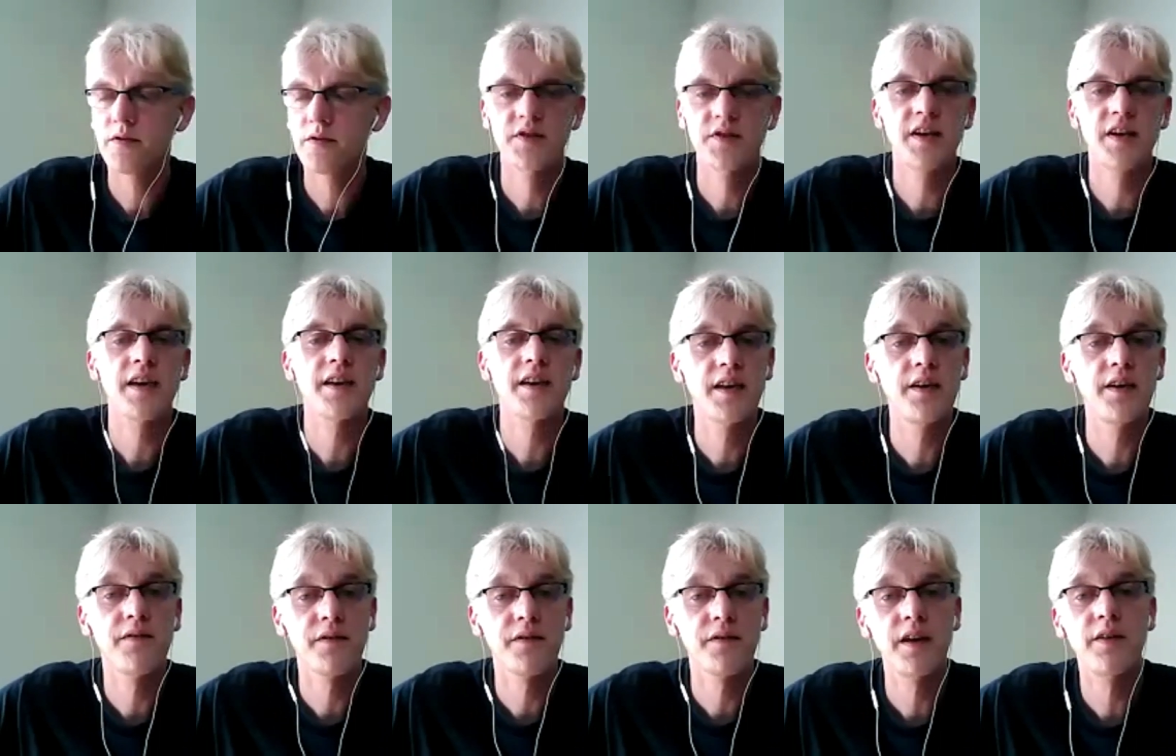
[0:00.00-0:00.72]

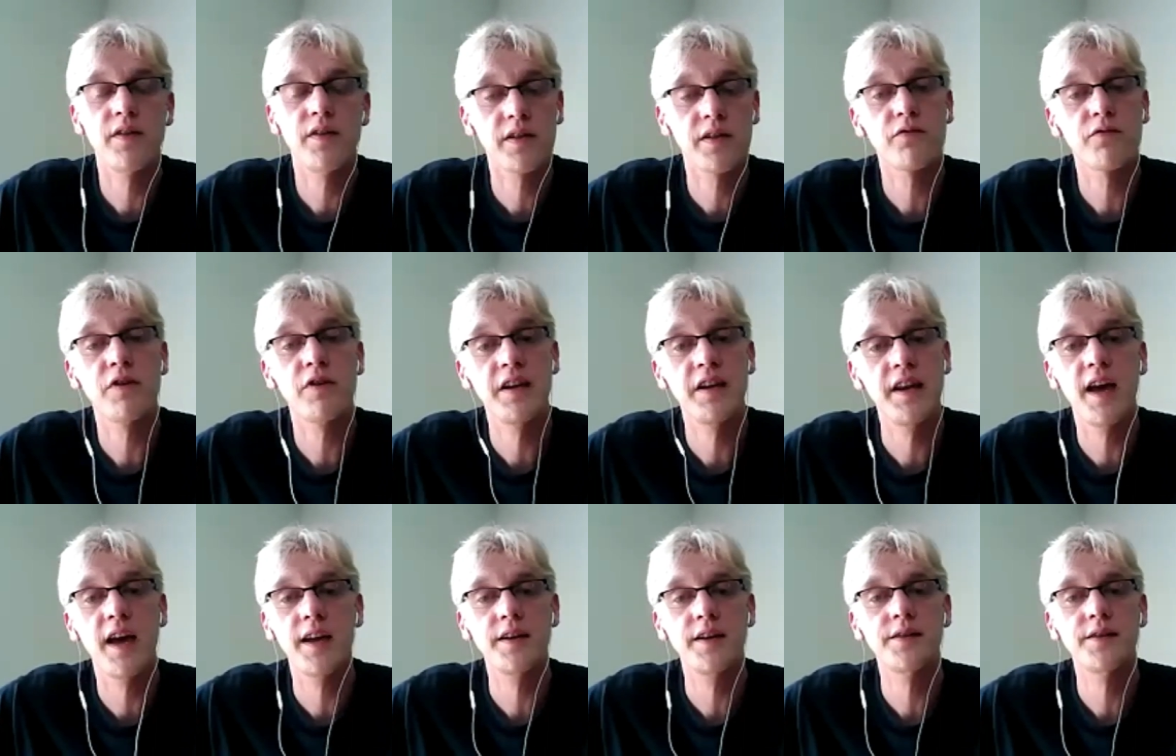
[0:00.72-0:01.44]
give it 3
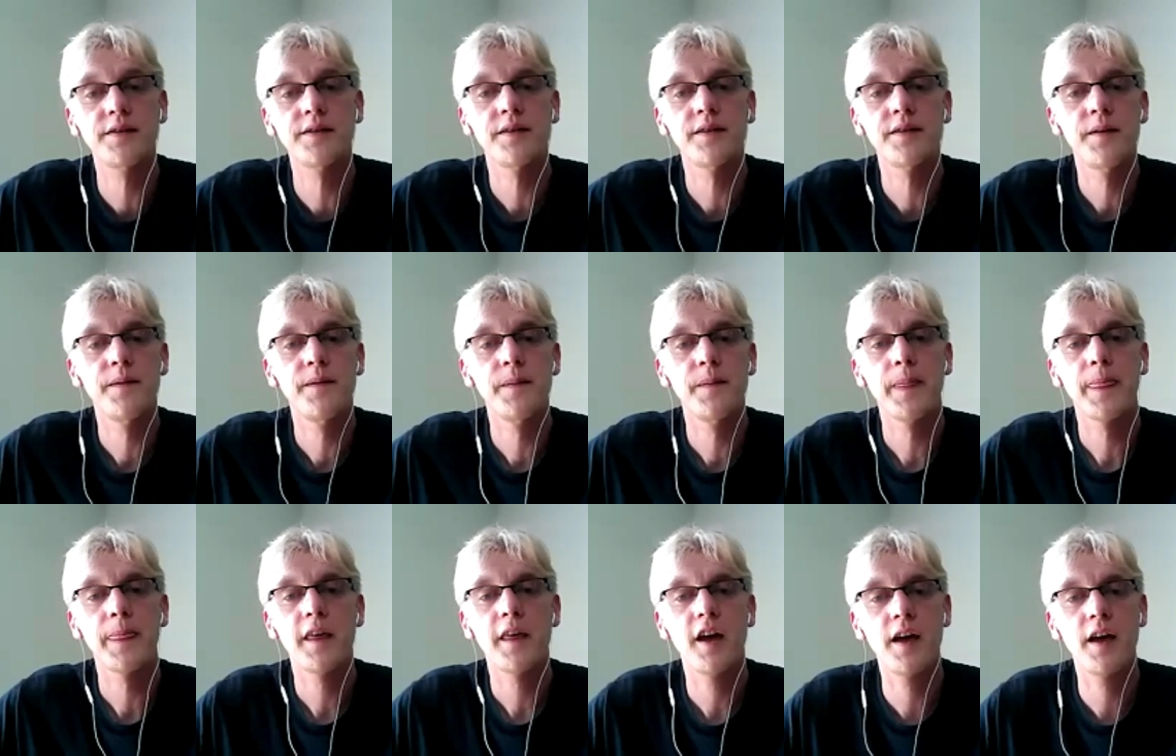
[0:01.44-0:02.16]
days
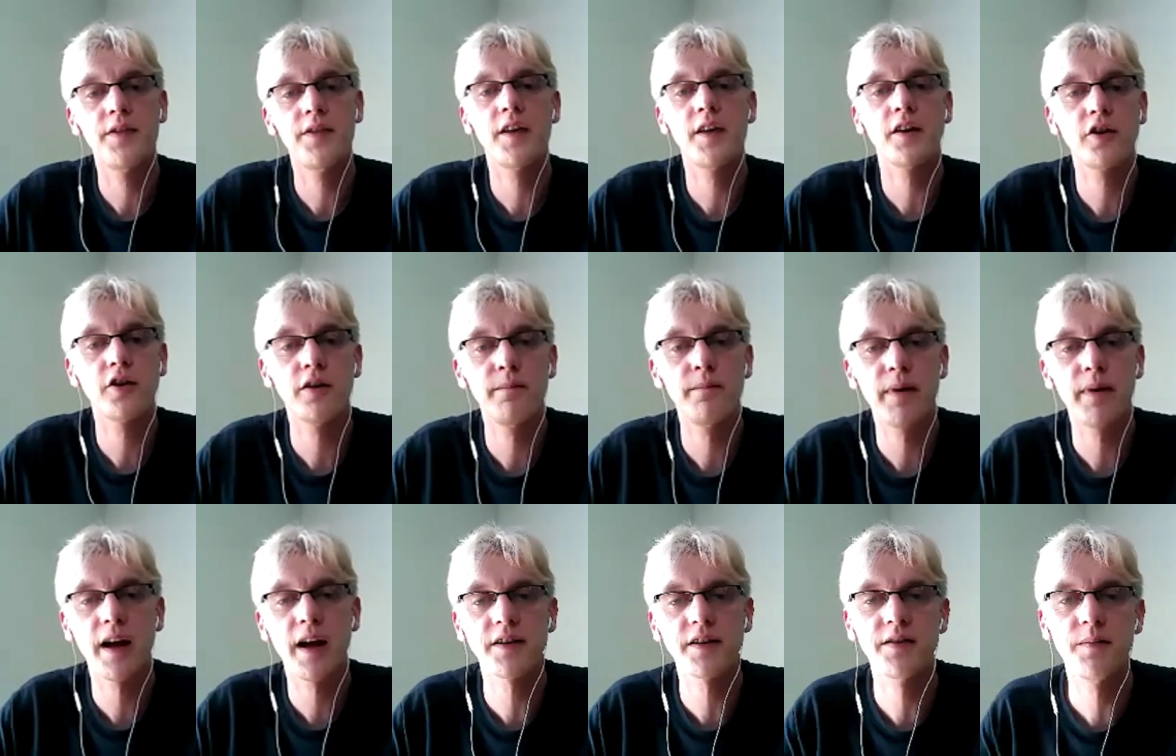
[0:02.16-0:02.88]
and then come
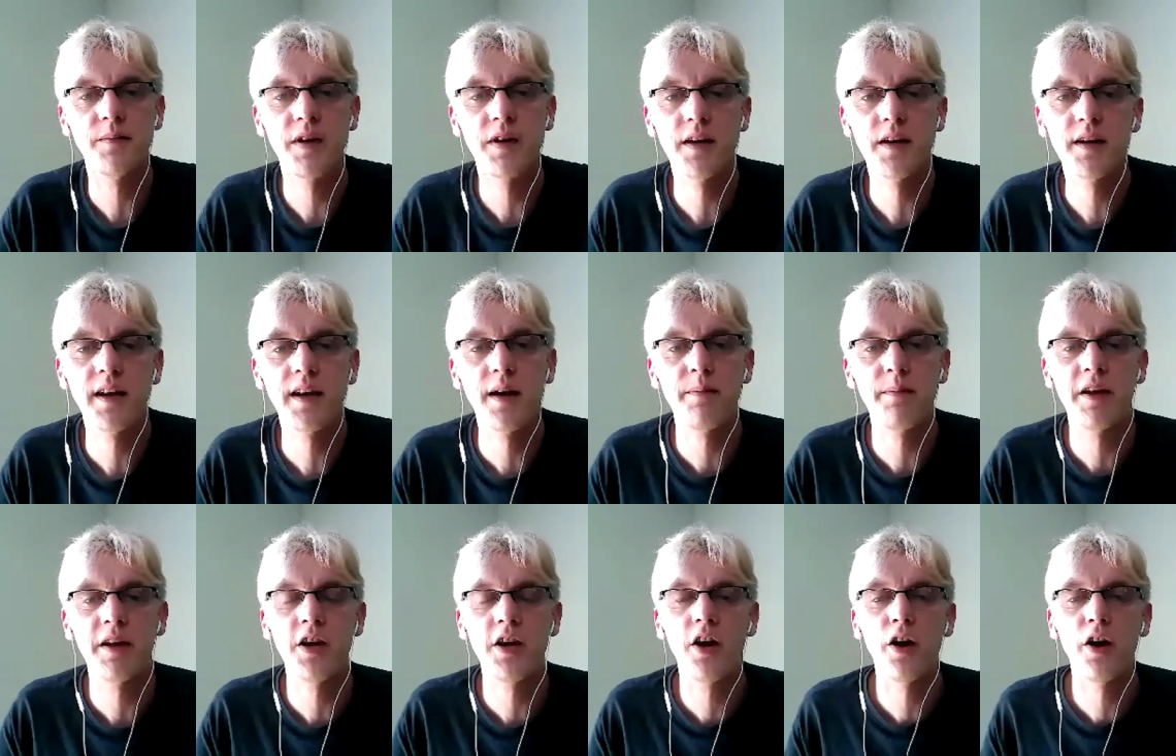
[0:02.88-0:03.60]
back to me and let
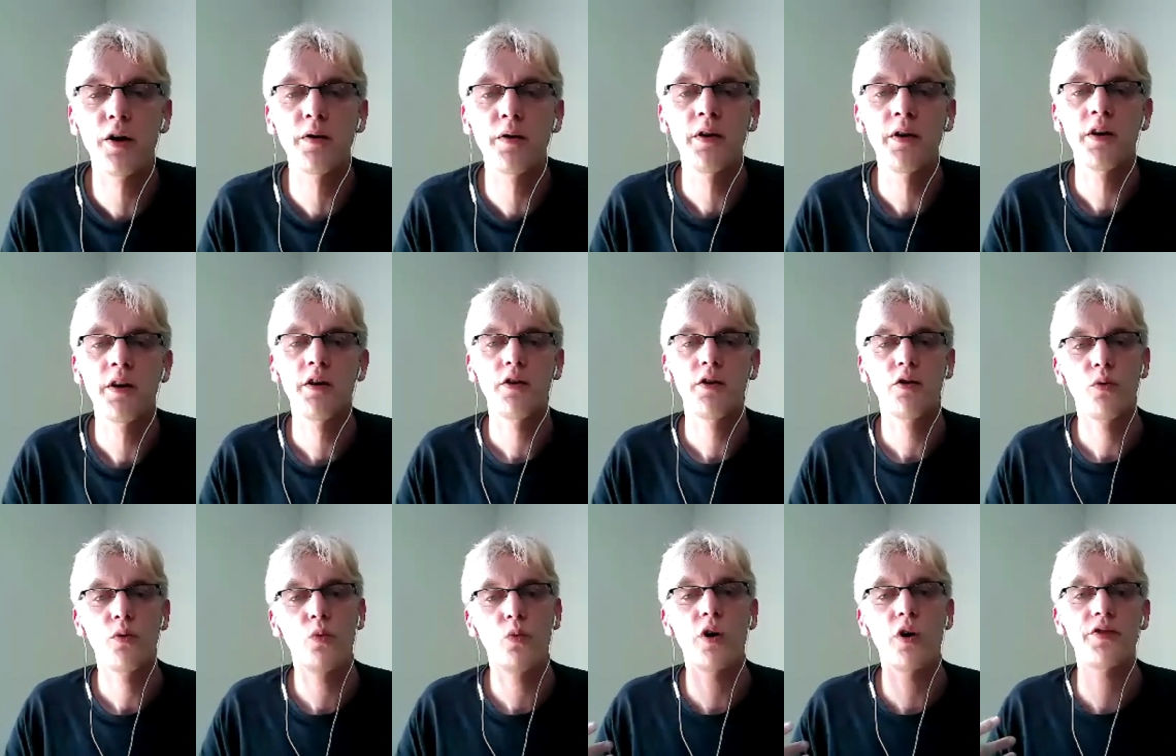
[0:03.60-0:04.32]
me know
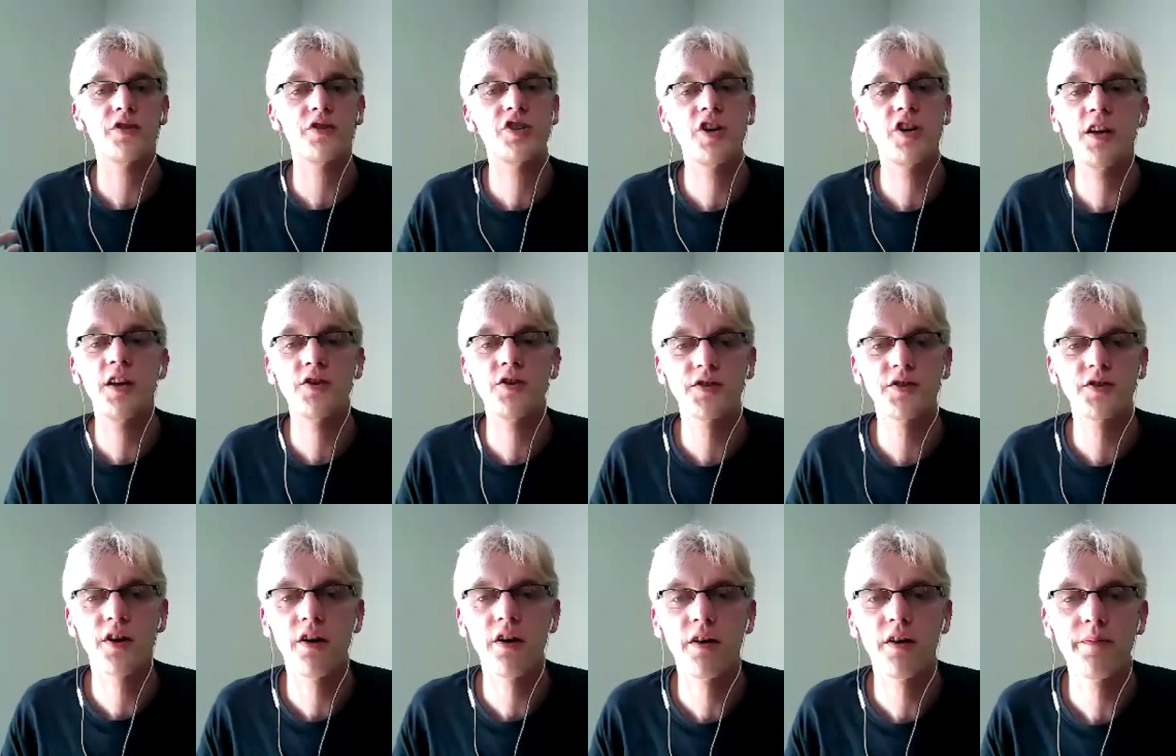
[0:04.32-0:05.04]
what the
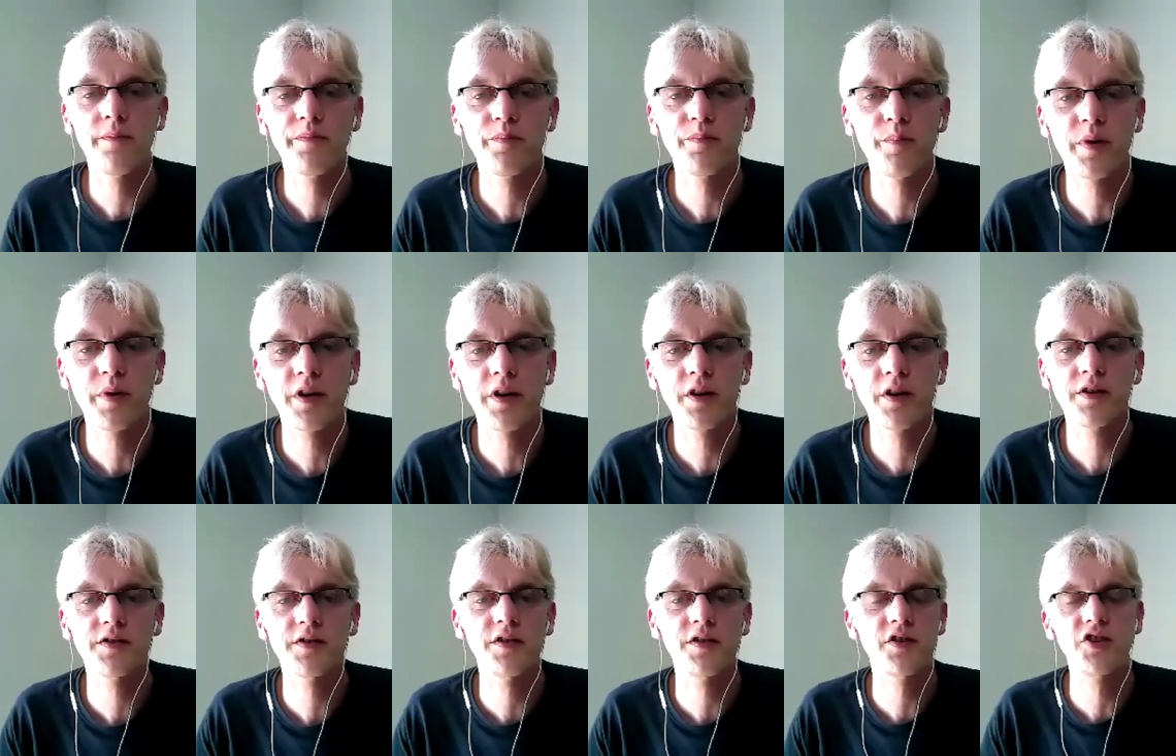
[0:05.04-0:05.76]
changes are,
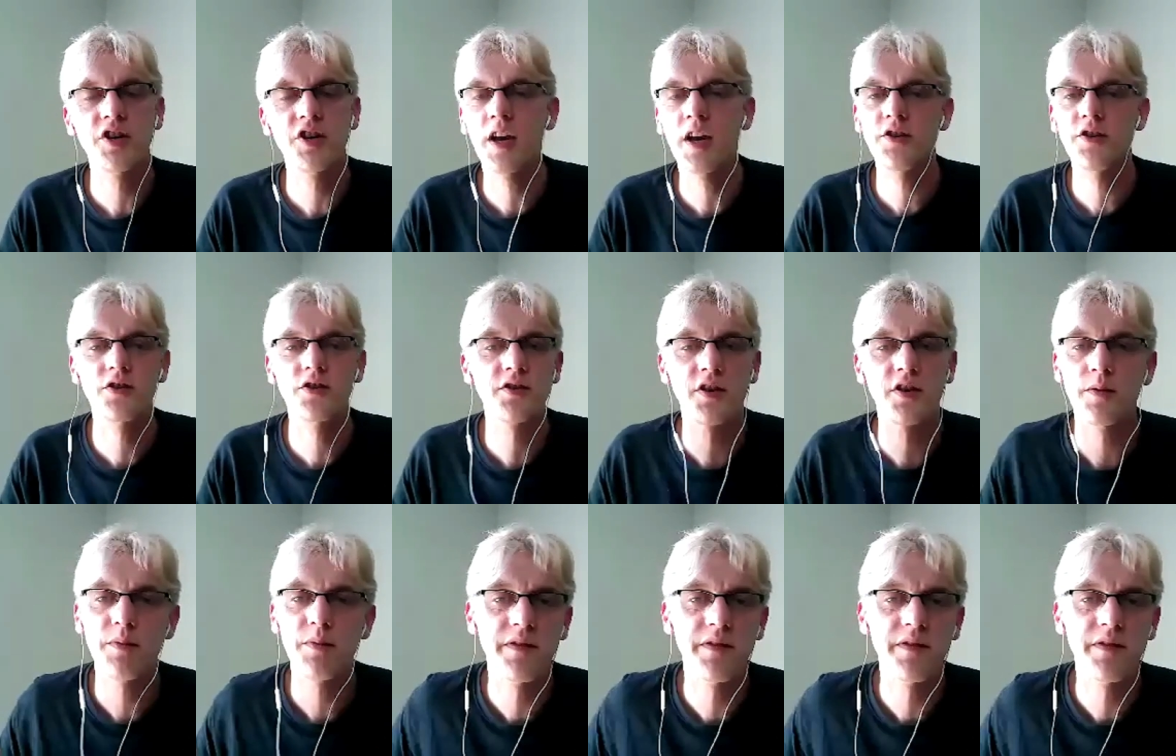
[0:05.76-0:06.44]
because the changes can be